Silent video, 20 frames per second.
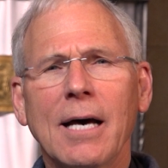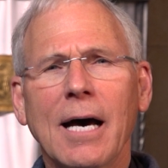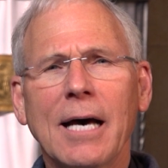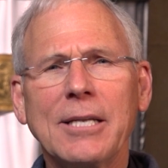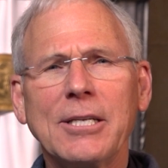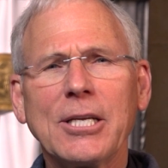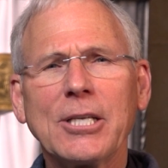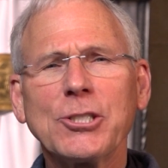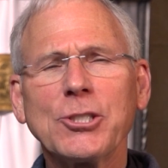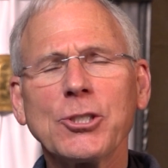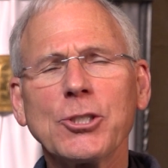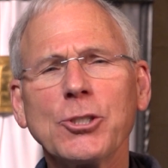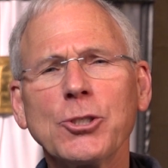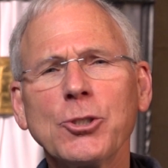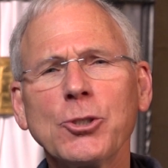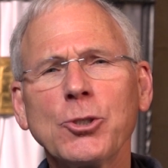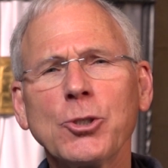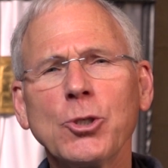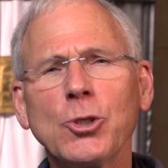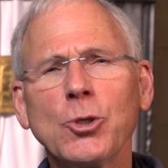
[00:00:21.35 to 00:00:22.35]
addition
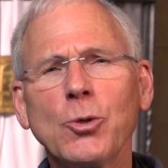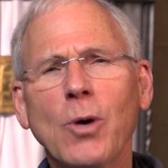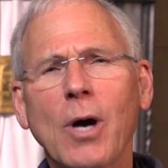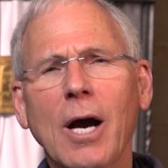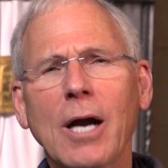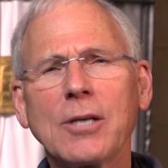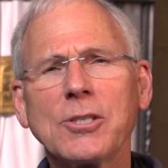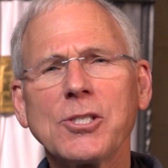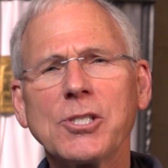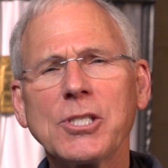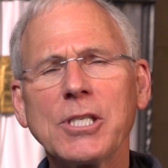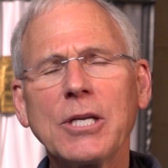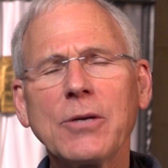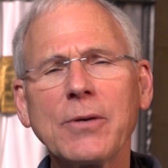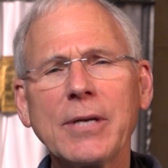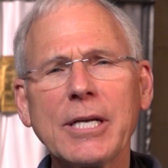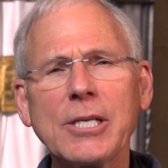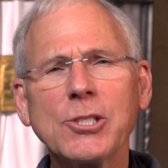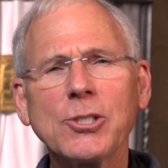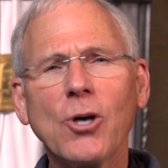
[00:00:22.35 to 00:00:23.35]
to our
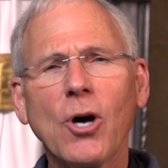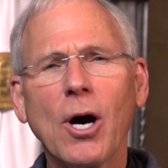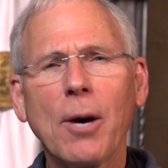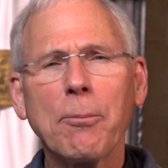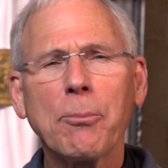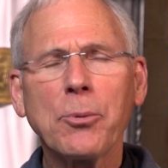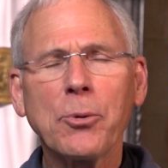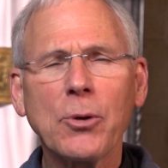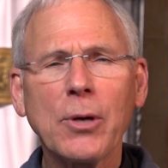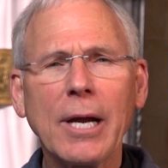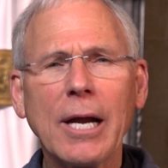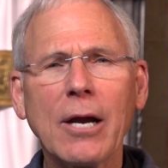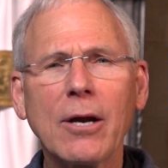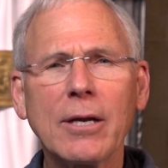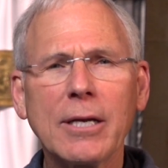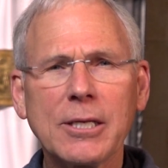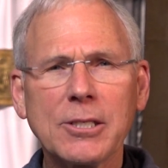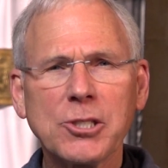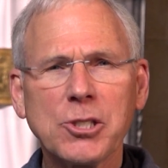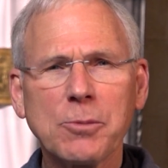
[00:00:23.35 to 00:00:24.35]
series on prayer
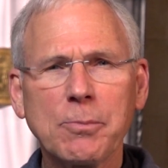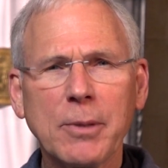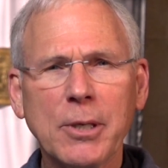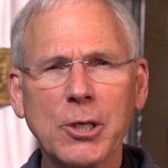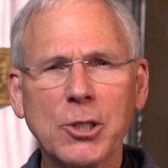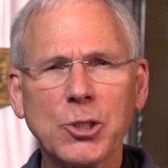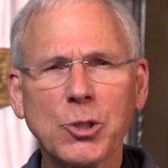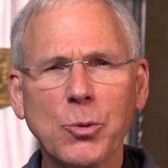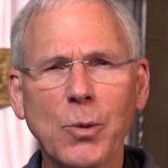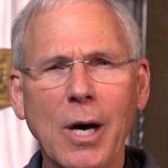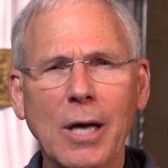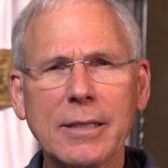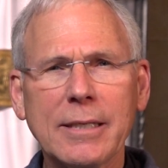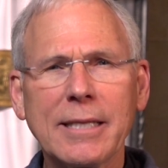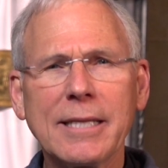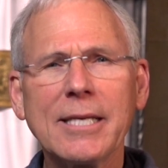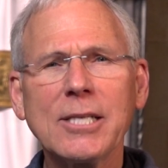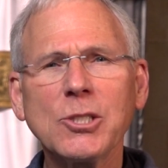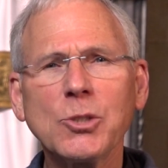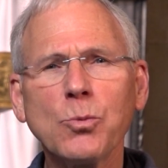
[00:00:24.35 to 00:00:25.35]
and spirituality.
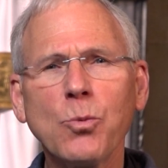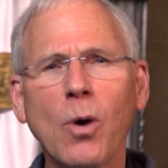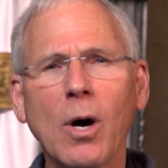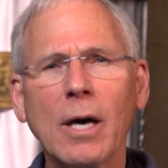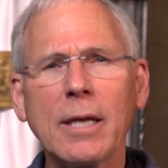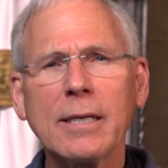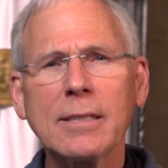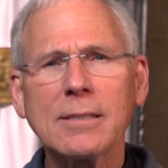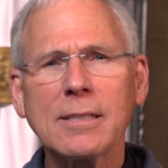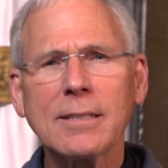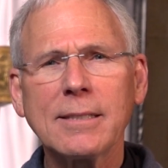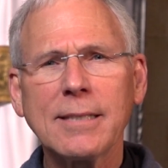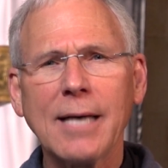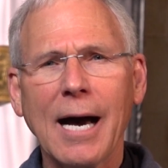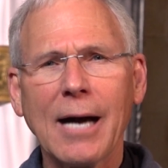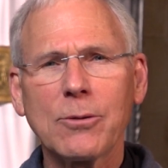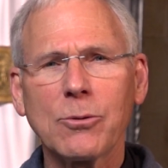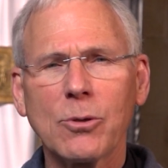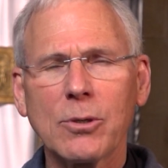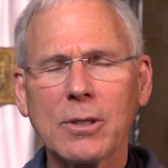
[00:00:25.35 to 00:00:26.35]
This one is
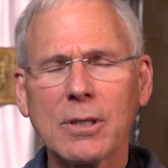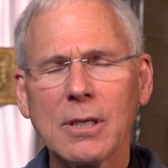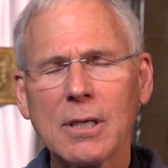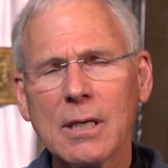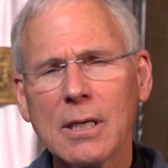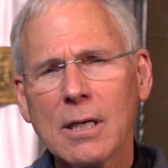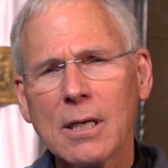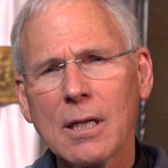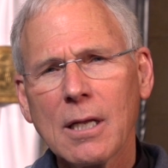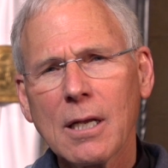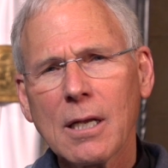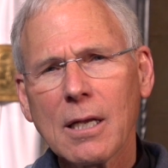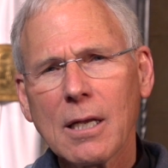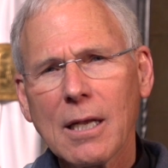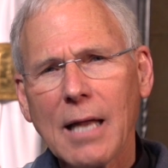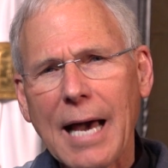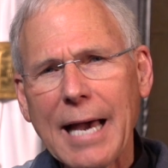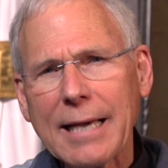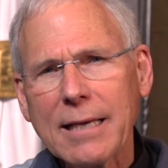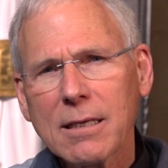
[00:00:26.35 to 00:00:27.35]
entitled,
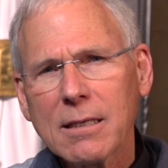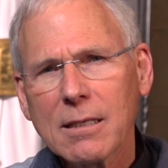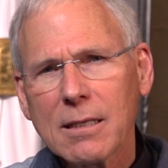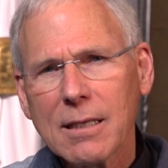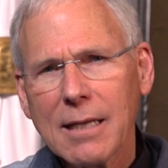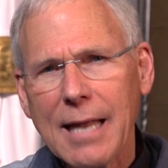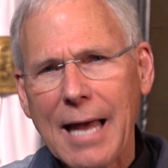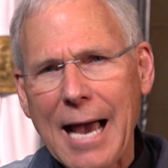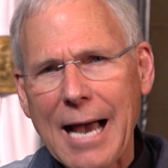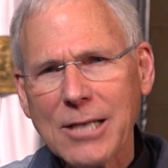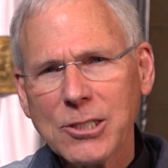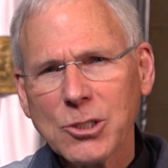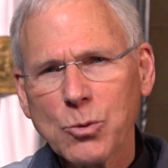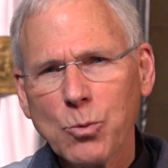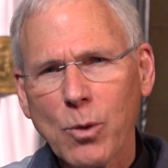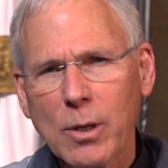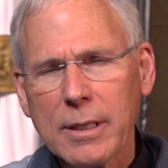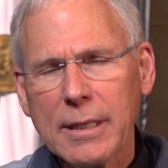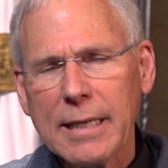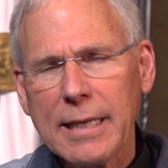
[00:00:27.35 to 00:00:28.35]
like last
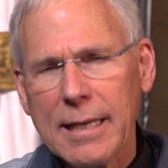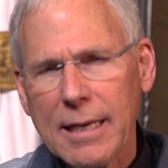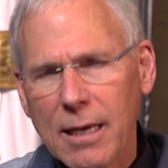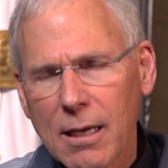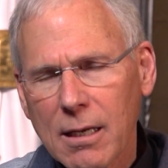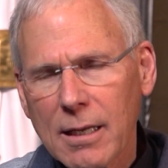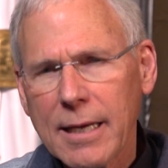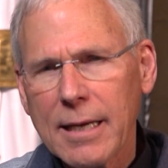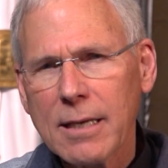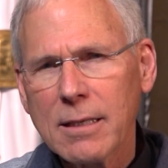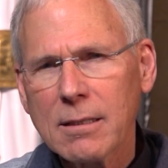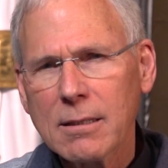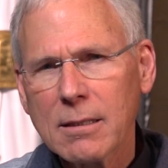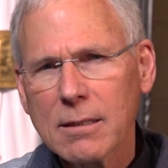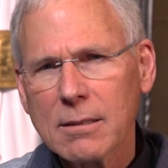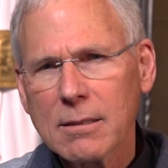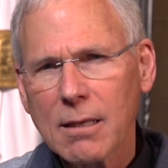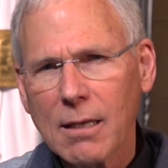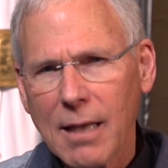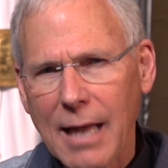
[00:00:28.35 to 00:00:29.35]
one, Healing
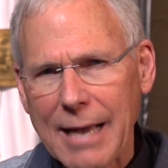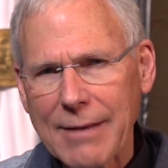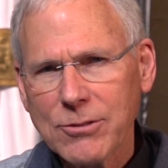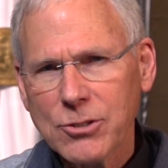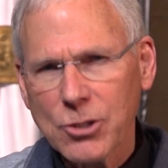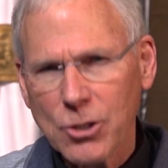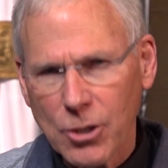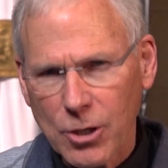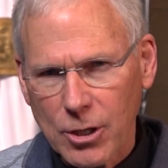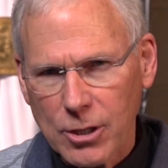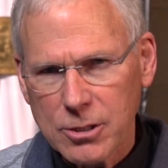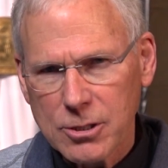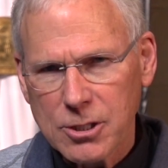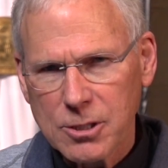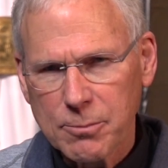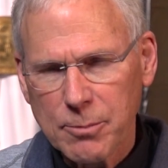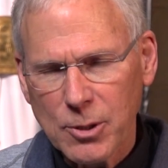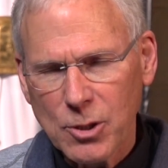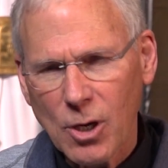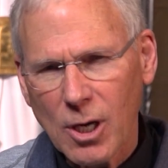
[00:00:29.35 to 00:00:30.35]
Life's Hurts,
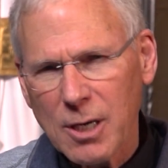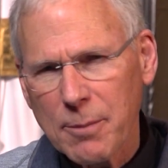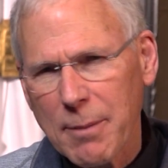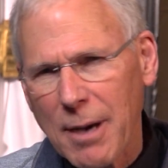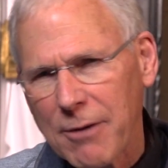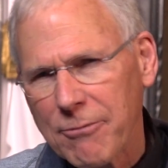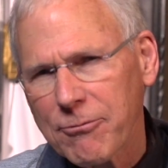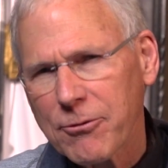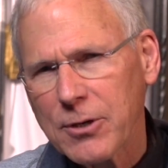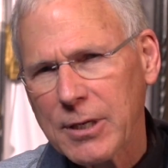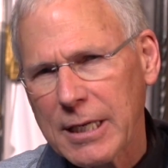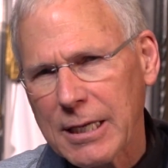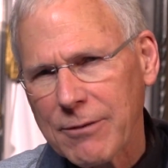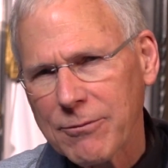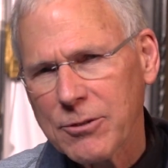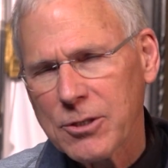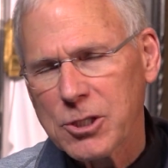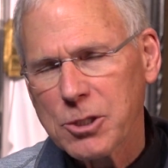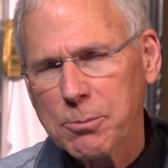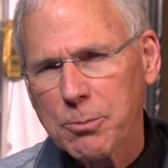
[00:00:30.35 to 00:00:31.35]
but not about
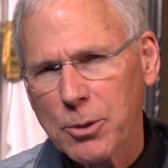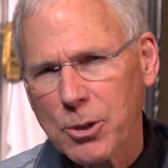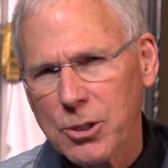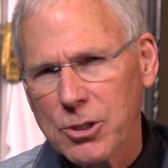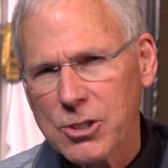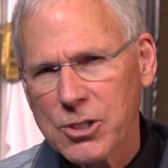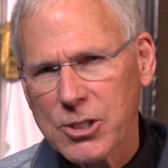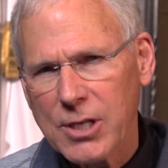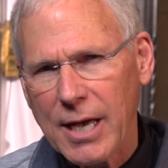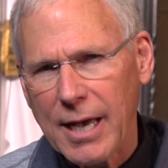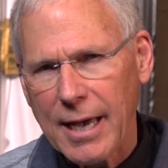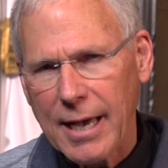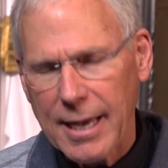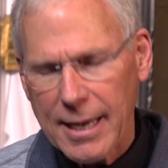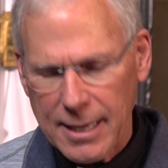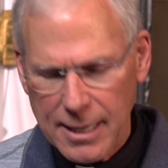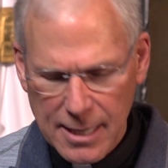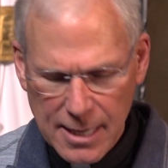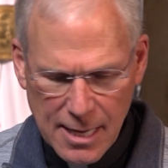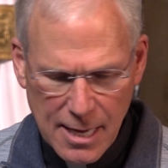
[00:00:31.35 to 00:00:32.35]
forgiveness per se,
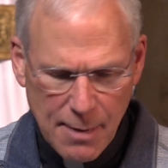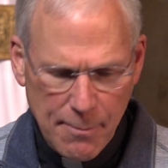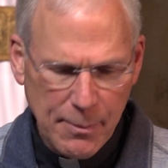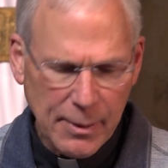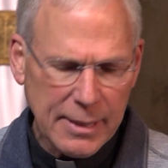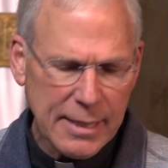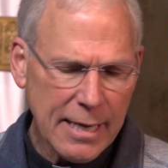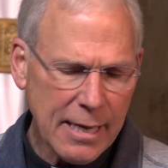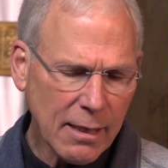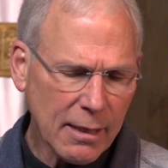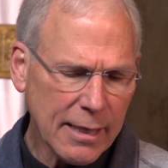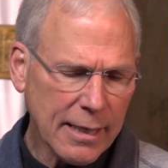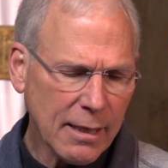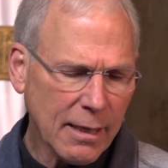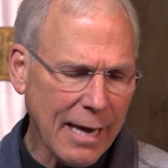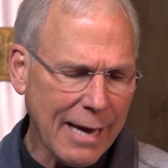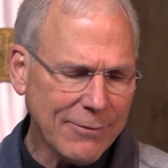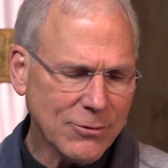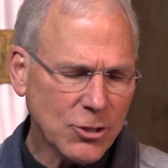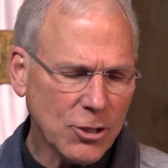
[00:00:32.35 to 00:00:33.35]
but healing
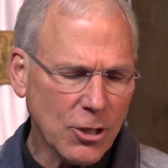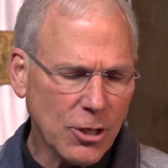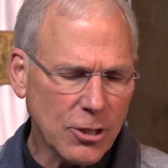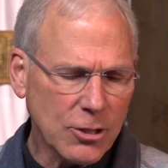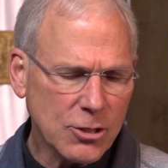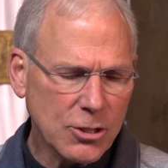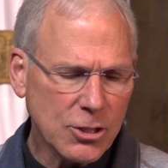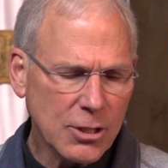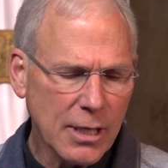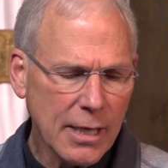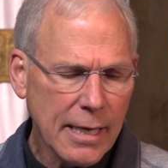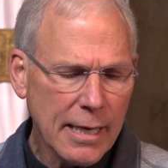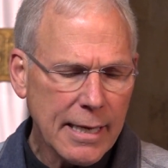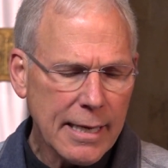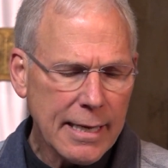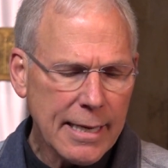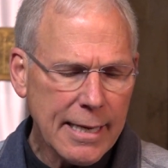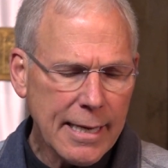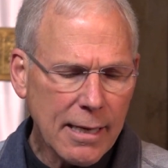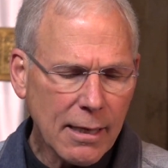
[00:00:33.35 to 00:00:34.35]
life's hurts,
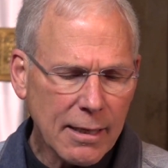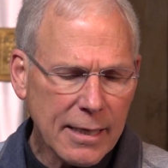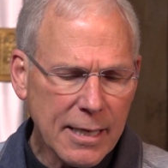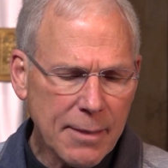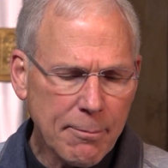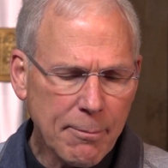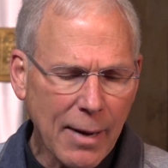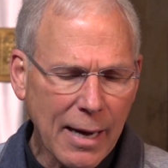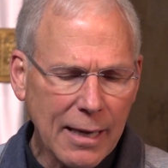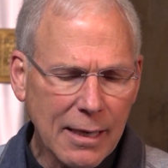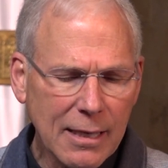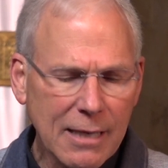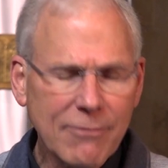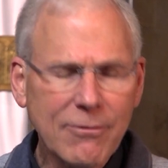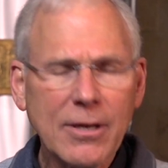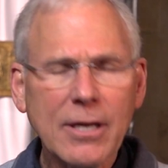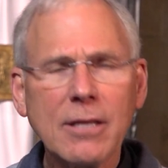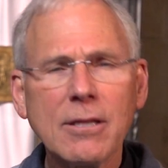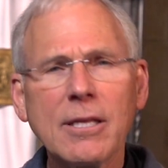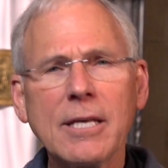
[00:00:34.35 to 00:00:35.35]
healing by
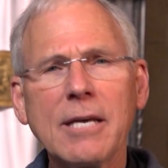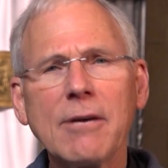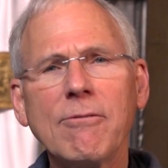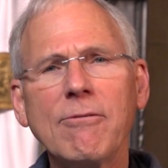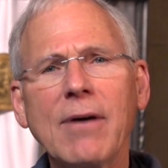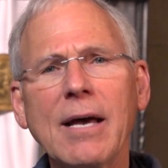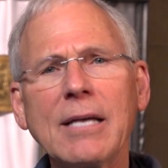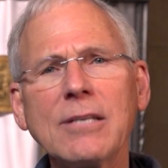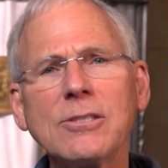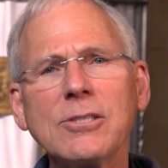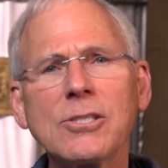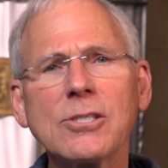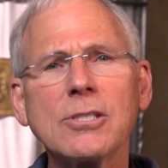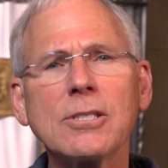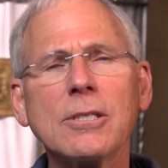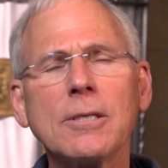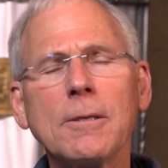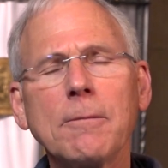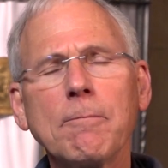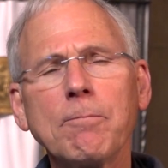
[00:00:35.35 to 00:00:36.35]
living the events
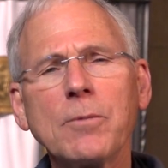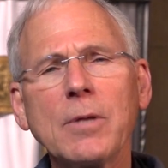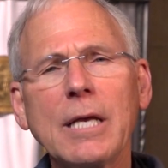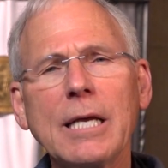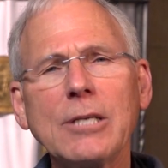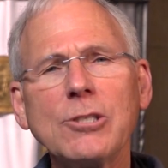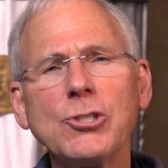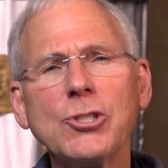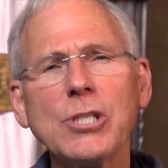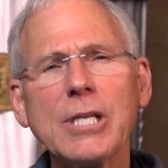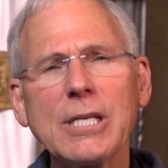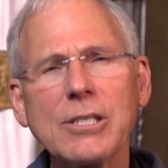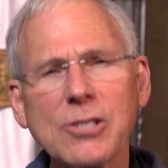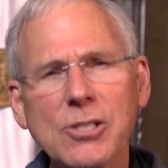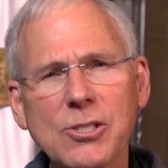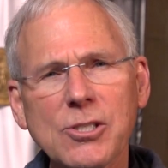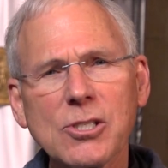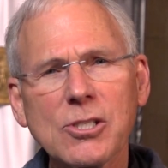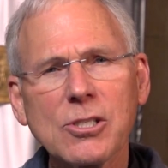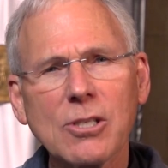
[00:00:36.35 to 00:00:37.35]
in
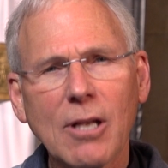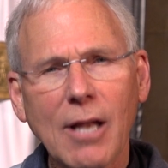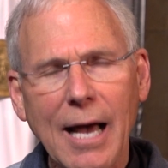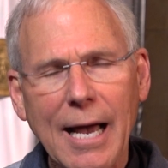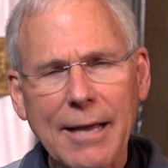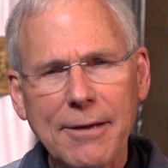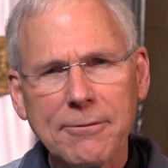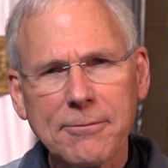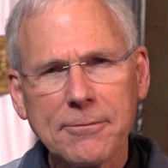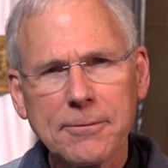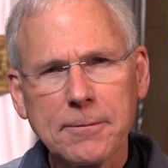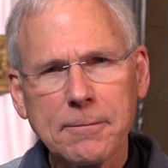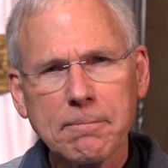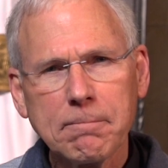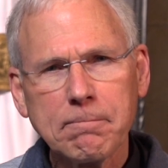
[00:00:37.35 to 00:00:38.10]
Jesus' life.